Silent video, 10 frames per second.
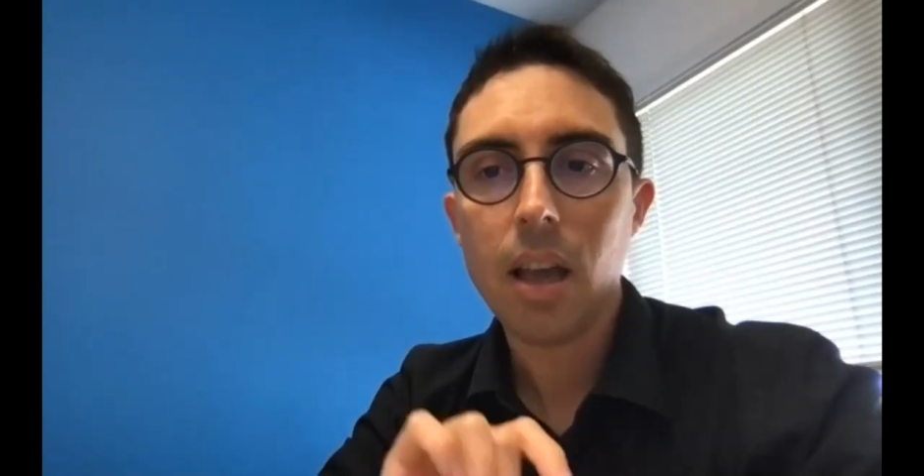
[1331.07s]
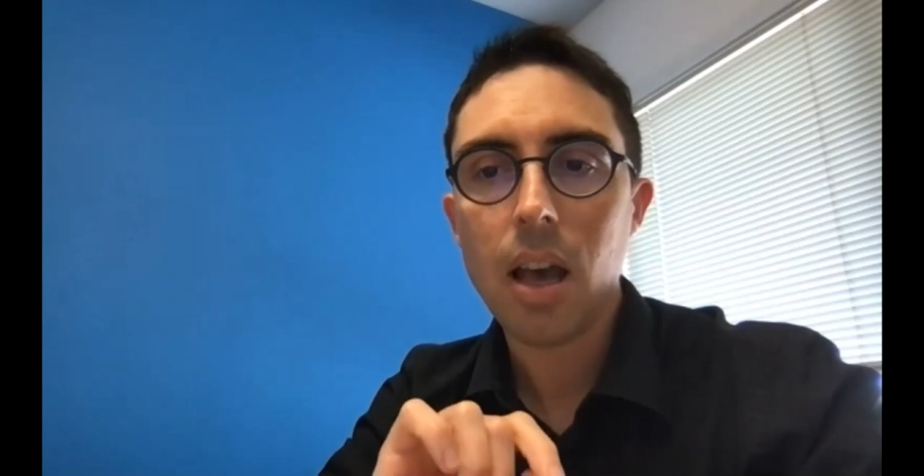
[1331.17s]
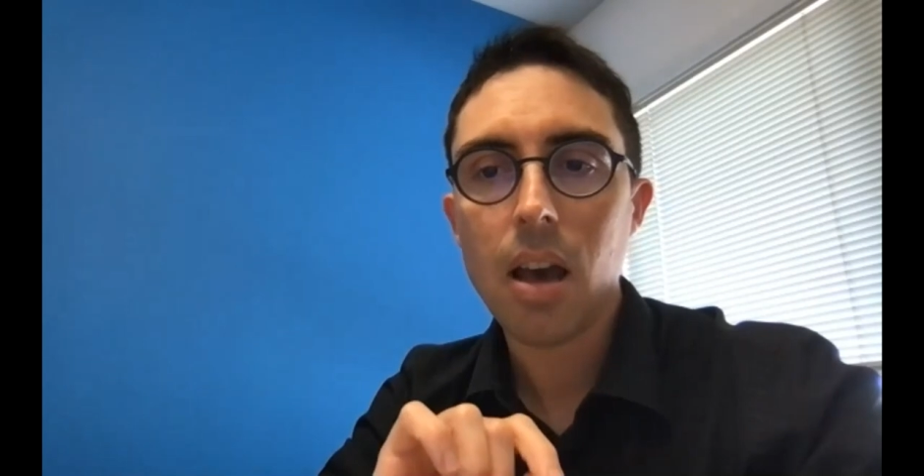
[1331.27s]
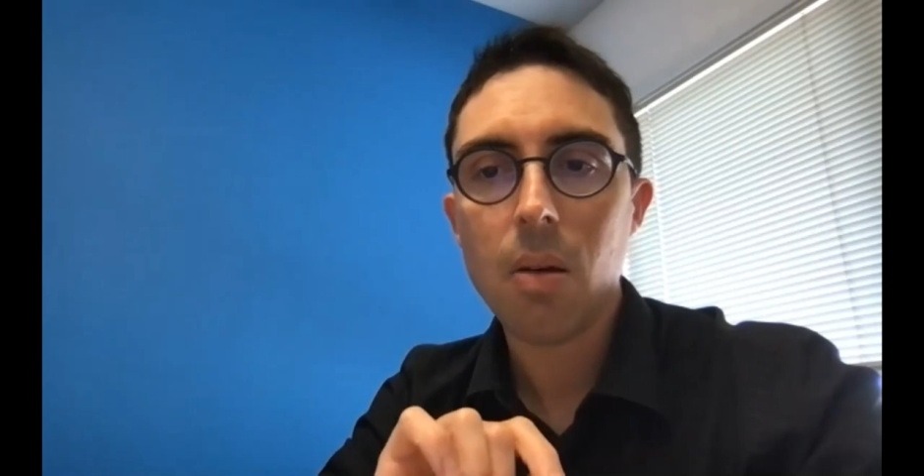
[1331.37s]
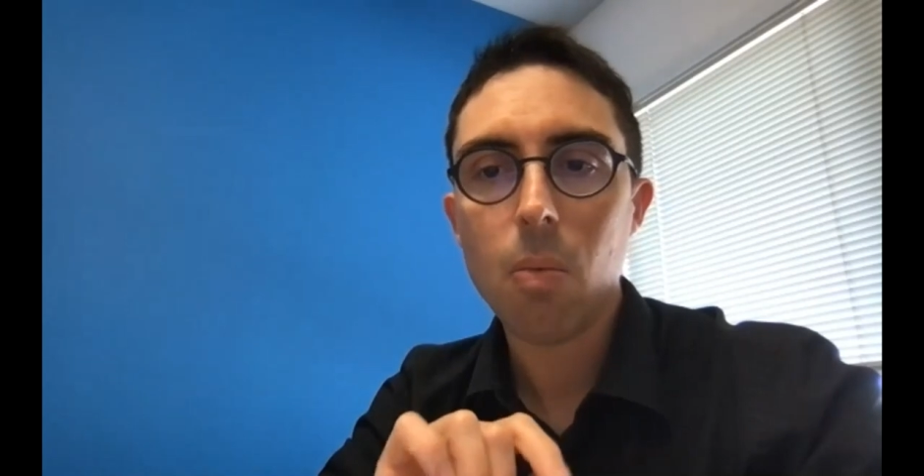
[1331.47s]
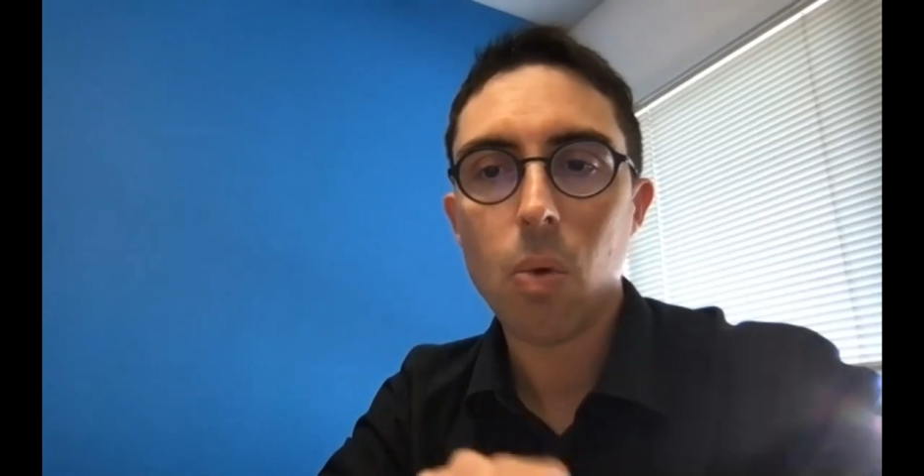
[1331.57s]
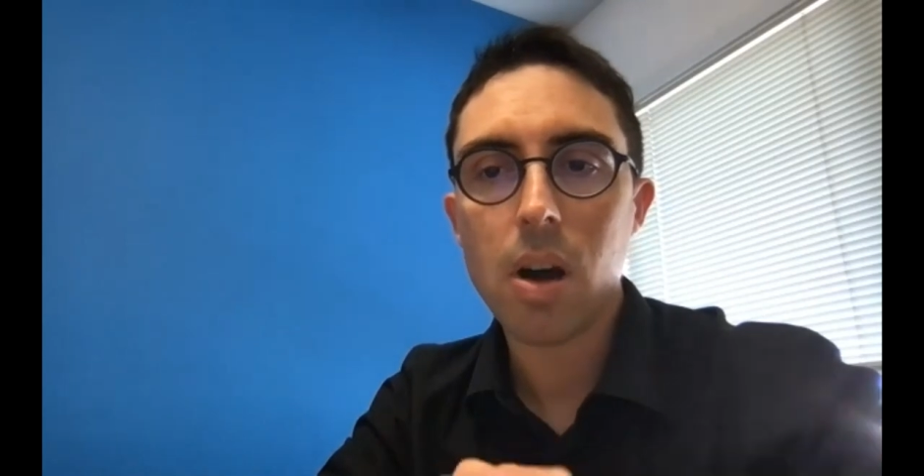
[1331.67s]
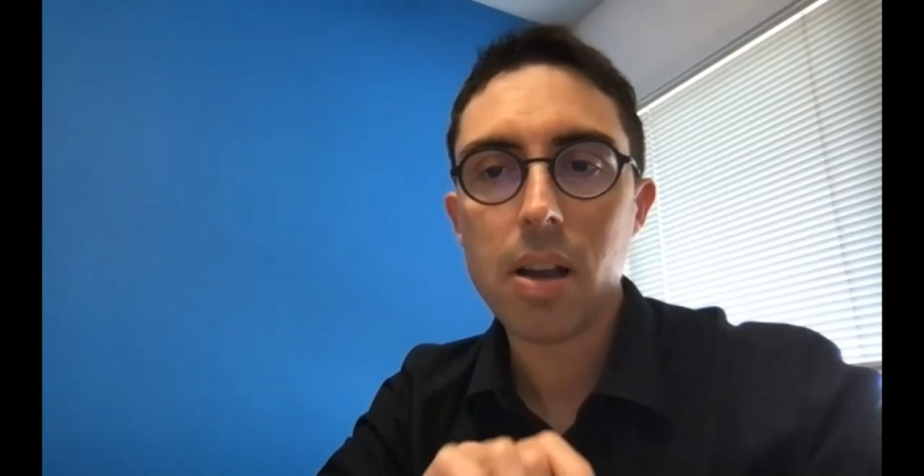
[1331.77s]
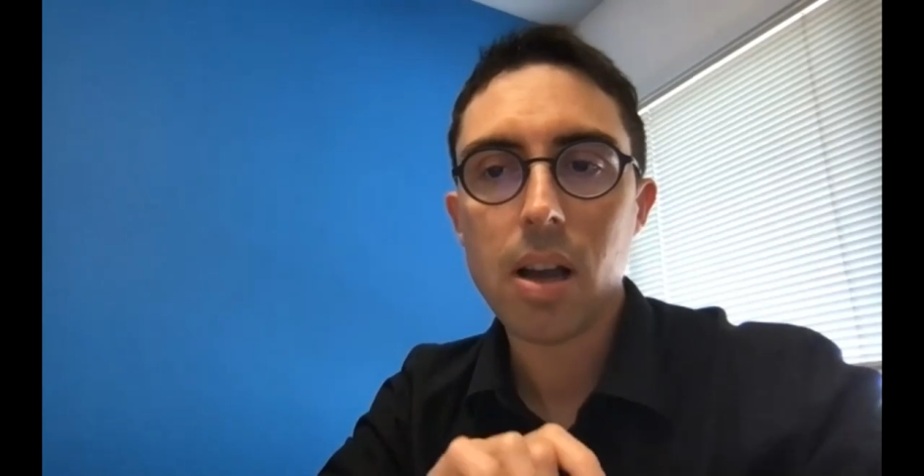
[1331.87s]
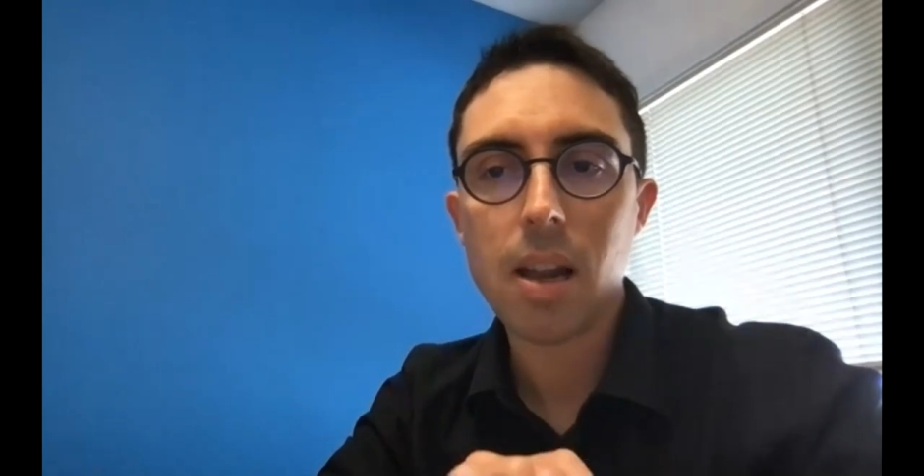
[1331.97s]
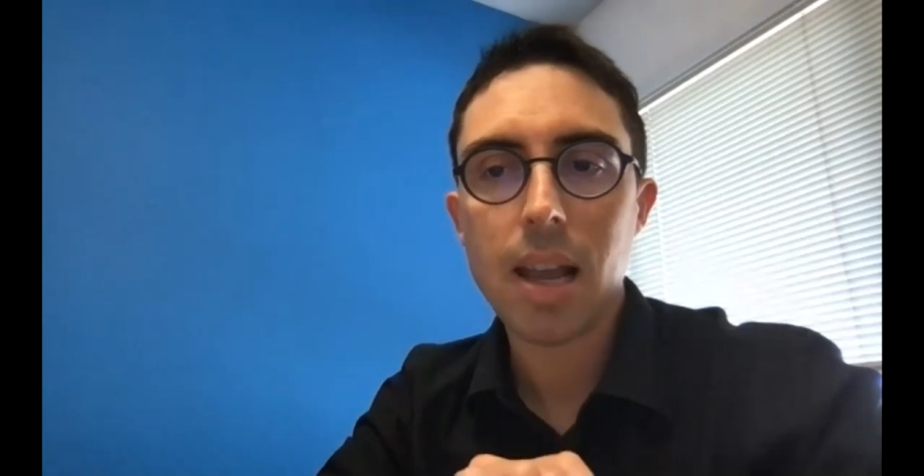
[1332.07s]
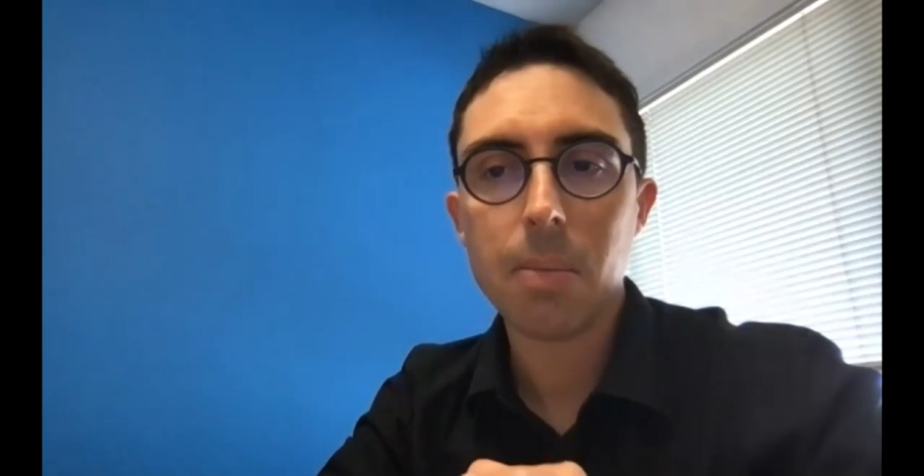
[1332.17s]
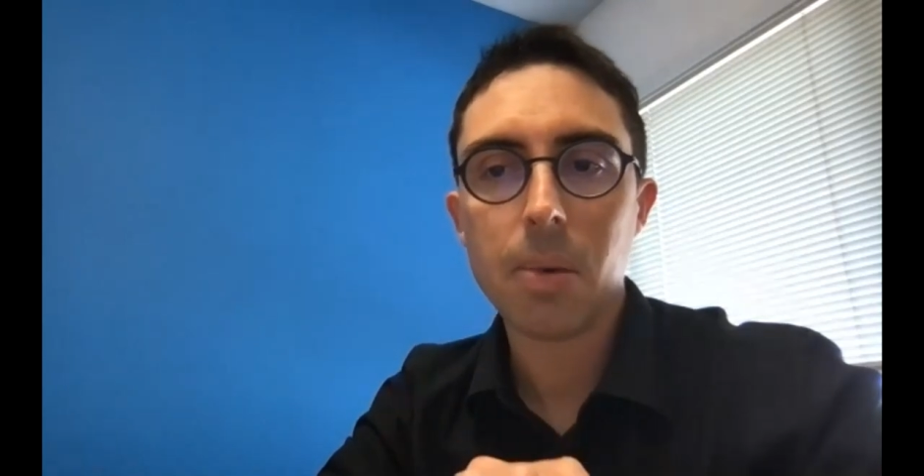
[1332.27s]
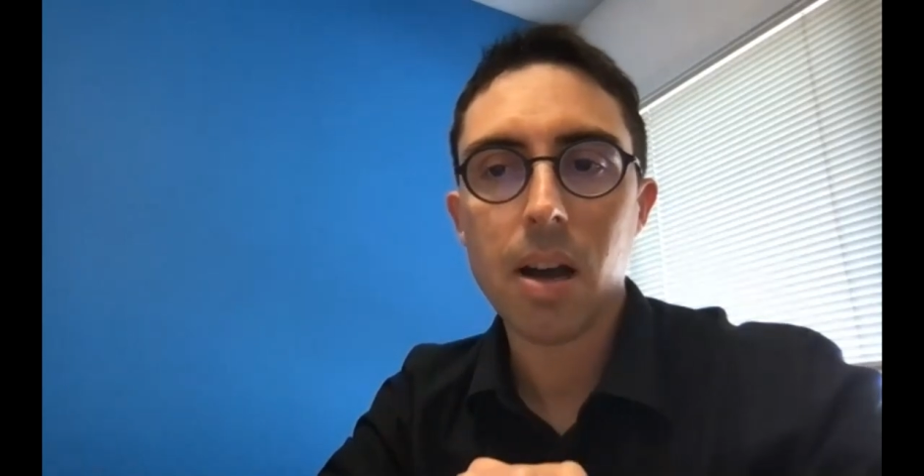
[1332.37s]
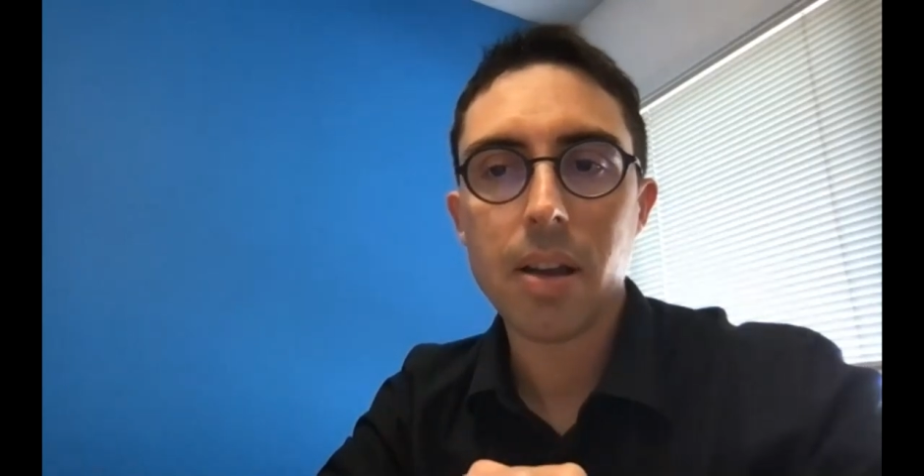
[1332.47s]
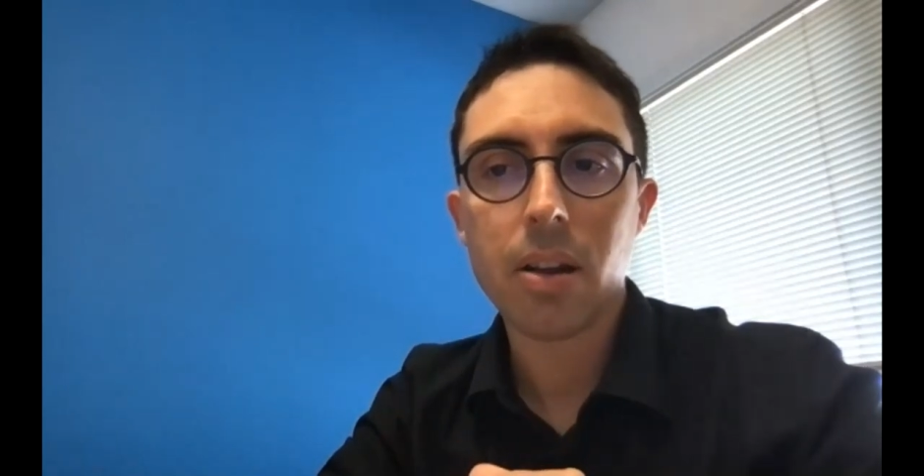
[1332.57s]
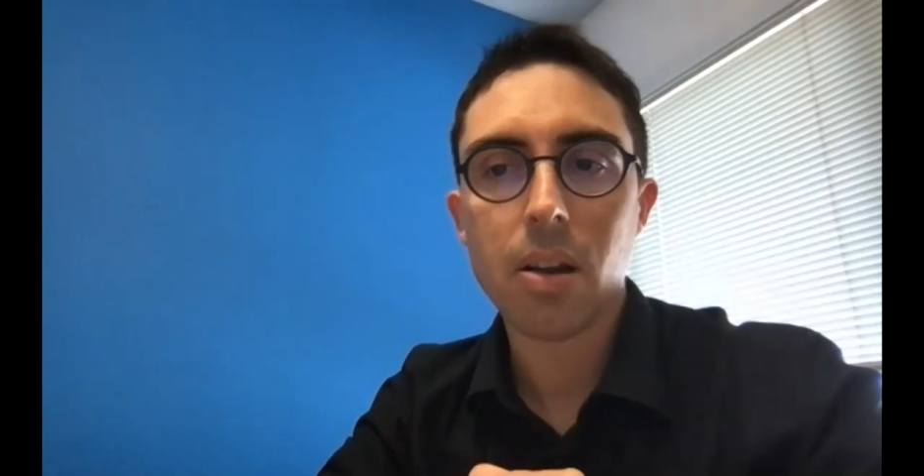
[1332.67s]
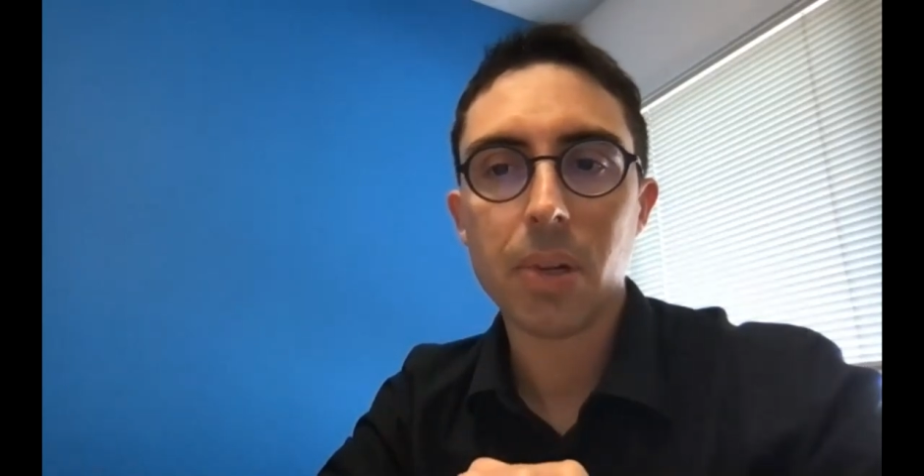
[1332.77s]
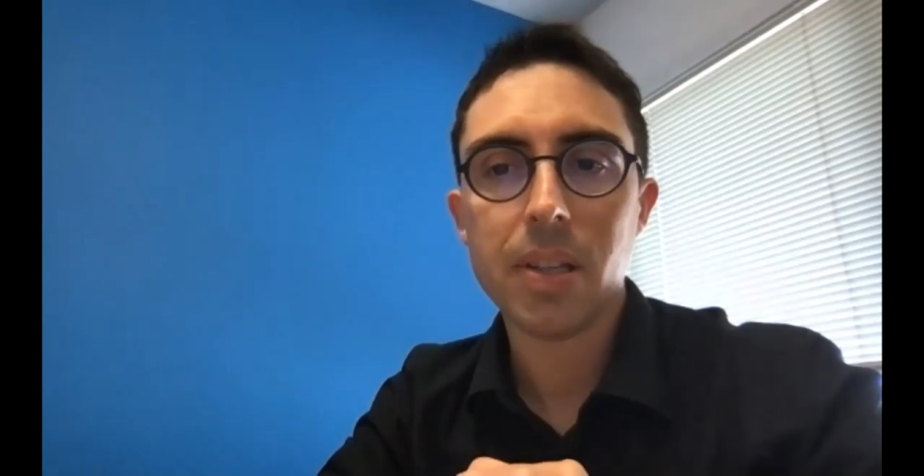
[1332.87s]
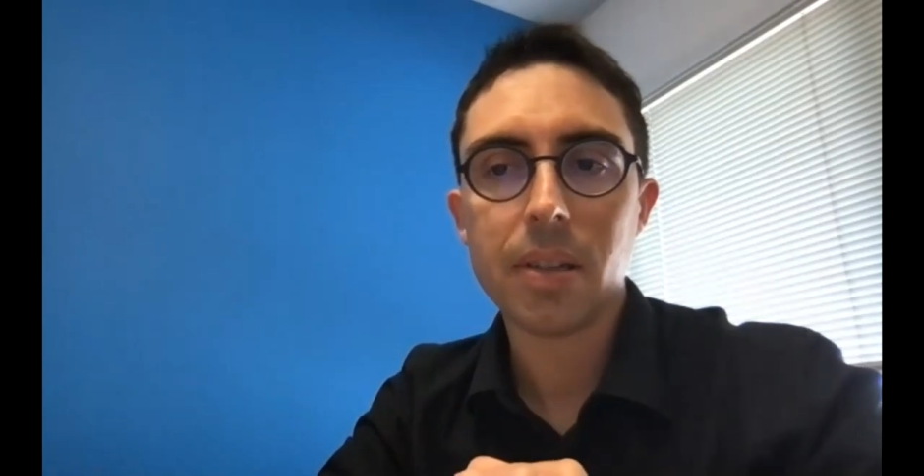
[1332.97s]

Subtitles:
Why are labour hire companies